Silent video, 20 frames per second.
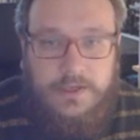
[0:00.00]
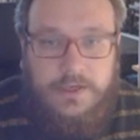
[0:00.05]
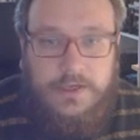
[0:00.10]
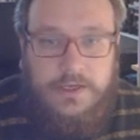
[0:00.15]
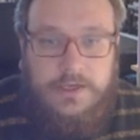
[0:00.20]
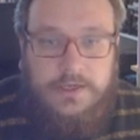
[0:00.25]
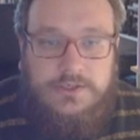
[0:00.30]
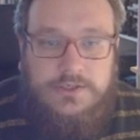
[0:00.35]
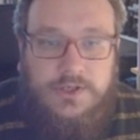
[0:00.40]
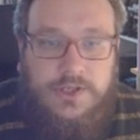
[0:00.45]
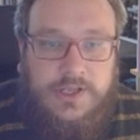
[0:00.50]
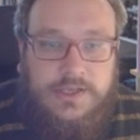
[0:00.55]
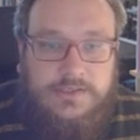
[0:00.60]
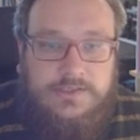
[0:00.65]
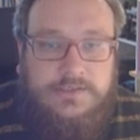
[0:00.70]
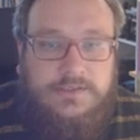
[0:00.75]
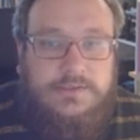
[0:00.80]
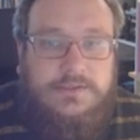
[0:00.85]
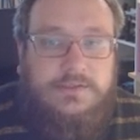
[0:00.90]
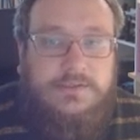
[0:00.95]
So
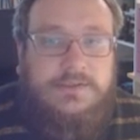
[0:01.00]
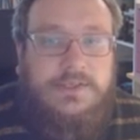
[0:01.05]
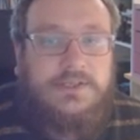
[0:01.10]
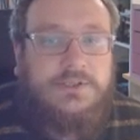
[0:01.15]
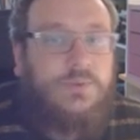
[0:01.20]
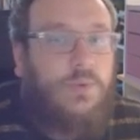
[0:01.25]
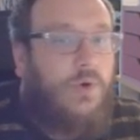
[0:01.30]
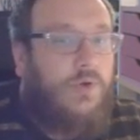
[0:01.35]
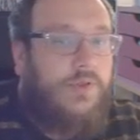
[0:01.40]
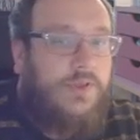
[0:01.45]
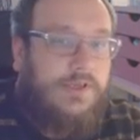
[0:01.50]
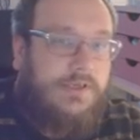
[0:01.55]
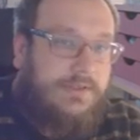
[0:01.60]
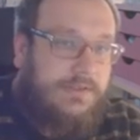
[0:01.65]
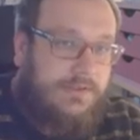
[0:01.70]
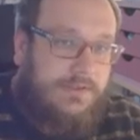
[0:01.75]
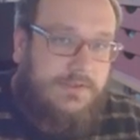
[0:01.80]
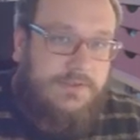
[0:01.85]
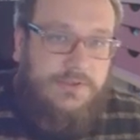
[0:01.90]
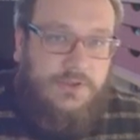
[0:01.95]
that's what
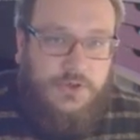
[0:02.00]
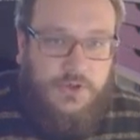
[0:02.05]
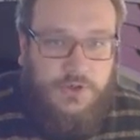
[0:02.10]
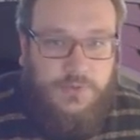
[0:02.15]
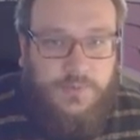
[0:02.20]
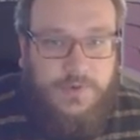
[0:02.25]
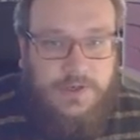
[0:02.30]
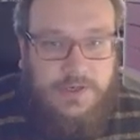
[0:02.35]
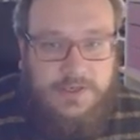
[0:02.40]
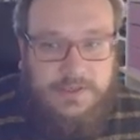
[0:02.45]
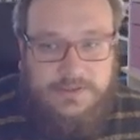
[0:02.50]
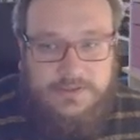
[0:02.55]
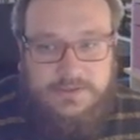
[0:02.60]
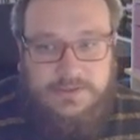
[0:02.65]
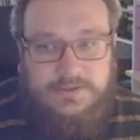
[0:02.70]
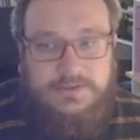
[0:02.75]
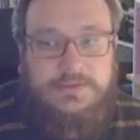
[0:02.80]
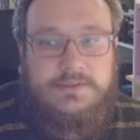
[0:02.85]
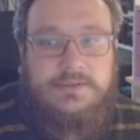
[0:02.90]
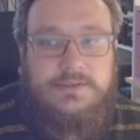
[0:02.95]
this document is,
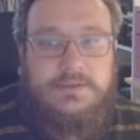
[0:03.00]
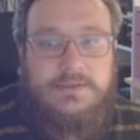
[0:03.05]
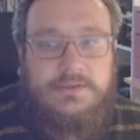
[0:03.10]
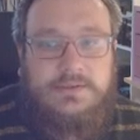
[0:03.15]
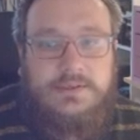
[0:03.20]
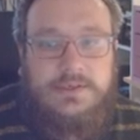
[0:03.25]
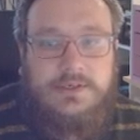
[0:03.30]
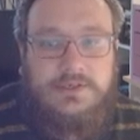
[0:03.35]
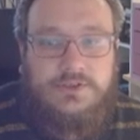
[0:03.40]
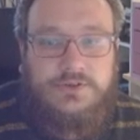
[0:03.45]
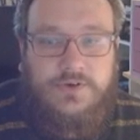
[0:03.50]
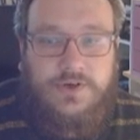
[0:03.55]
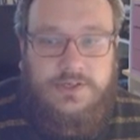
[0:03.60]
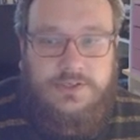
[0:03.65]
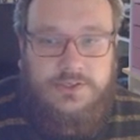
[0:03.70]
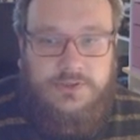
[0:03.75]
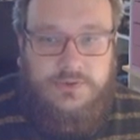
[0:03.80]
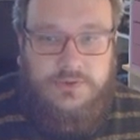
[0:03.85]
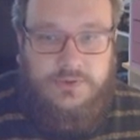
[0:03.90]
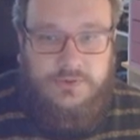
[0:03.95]
it's
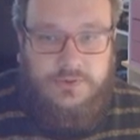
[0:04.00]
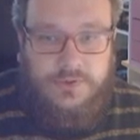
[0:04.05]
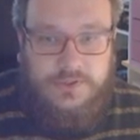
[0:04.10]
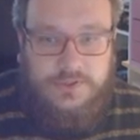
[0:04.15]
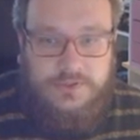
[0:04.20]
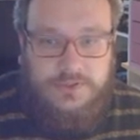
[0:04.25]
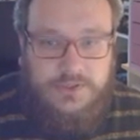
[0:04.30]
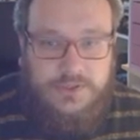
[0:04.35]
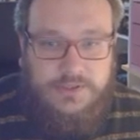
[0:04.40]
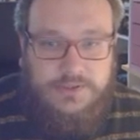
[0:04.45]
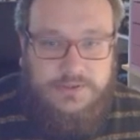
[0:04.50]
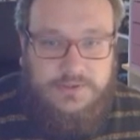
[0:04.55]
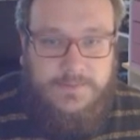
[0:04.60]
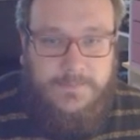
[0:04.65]
iterating on all these things.